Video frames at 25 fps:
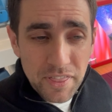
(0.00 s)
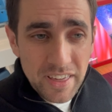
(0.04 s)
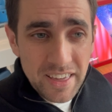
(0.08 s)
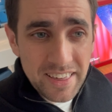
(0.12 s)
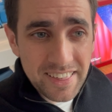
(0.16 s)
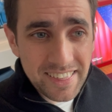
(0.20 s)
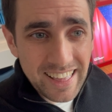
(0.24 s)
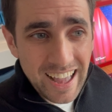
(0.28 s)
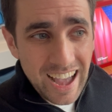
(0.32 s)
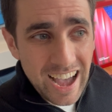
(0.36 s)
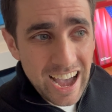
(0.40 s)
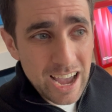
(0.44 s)

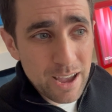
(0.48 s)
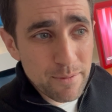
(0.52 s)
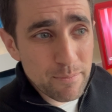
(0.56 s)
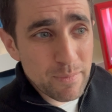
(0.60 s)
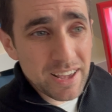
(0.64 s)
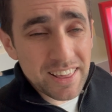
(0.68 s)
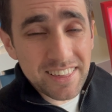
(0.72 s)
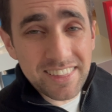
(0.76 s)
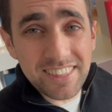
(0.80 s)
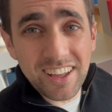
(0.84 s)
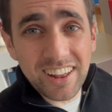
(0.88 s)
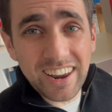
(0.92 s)
this time,
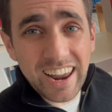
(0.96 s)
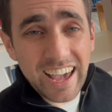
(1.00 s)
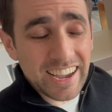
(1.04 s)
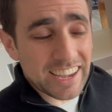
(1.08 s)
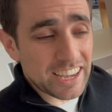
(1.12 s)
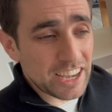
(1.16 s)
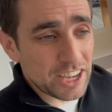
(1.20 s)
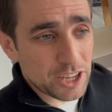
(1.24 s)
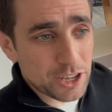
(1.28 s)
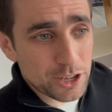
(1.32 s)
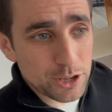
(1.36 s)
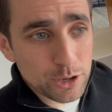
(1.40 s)
it's not
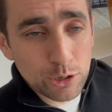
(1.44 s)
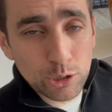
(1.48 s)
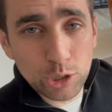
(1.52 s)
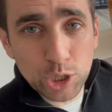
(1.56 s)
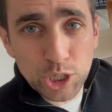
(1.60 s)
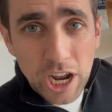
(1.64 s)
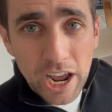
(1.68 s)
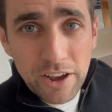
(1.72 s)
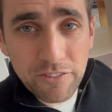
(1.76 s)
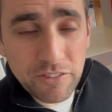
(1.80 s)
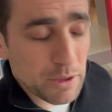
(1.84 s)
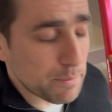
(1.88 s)
like a
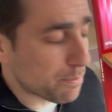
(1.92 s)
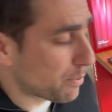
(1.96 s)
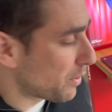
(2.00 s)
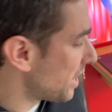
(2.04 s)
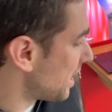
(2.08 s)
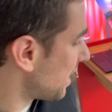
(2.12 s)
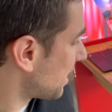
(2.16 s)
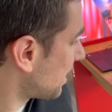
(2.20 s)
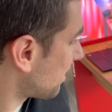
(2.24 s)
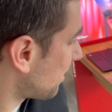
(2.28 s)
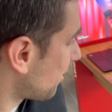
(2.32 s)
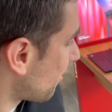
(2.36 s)
huge heavy
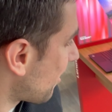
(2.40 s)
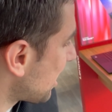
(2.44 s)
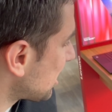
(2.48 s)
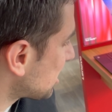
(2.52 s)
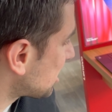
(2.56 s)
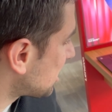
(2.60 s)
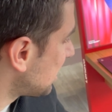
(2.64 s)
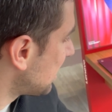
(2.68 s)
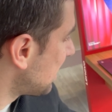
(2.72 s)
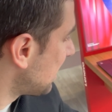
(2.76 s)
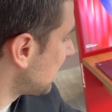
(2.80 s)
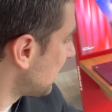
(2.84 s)
brick. They're
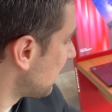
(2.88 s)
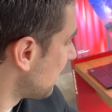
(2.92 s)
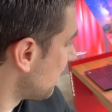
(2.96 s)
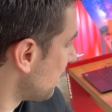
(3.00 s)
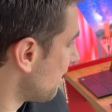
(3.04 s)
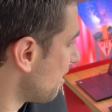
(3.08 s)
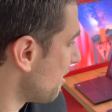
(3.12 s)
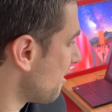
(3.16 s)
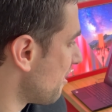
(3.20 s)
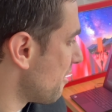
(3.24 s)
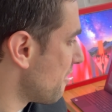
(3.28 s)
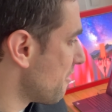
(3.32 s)
actually
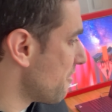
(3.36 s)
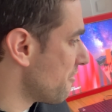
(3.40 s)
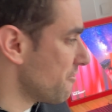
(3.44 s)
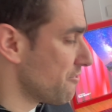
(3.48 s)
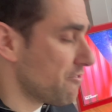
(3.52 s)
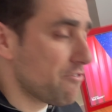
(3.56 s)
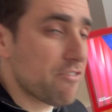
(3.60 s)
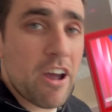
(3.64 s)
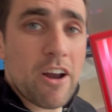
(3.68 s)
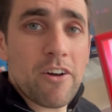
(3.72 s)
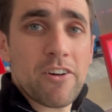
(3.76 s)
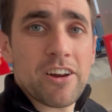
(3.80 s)

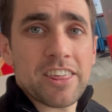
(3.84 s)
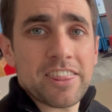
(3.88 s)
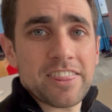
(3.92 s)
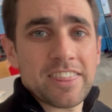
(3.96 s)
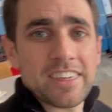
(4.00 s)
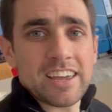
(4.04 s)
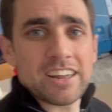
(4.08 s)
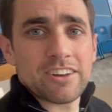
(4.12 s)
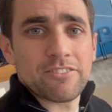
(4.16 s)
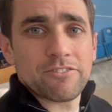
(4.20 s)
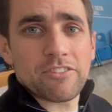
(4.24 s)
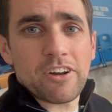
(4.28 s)
very
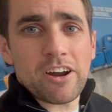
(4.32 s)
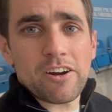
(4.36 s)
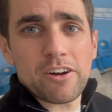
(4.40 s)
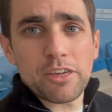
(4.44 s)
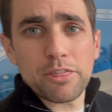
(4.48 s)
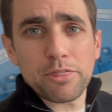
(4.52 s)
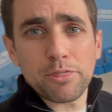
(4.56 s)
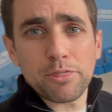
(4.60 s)
thin, very